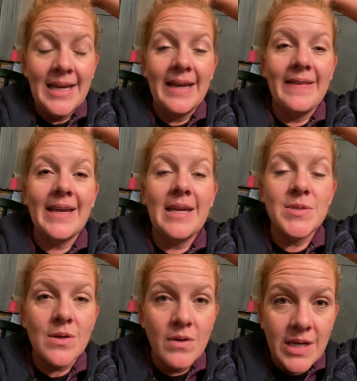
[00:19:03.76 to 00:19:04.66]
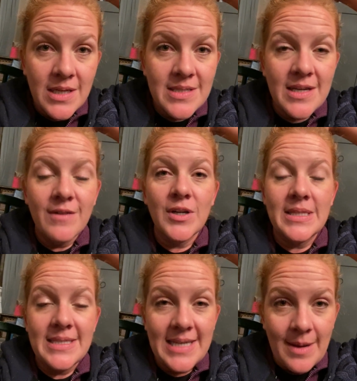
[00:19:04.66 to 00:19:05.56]
And they keep screwing us over
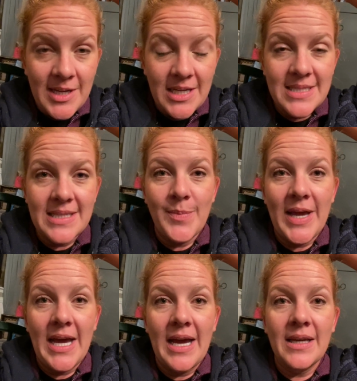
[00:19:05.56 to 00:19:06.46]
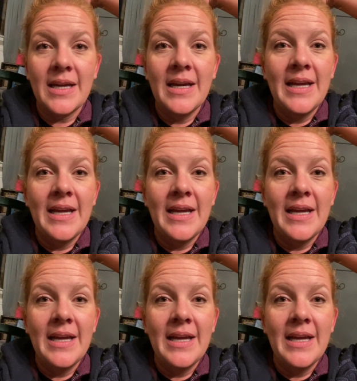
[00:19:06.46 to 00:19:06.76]
and stabbing us in the back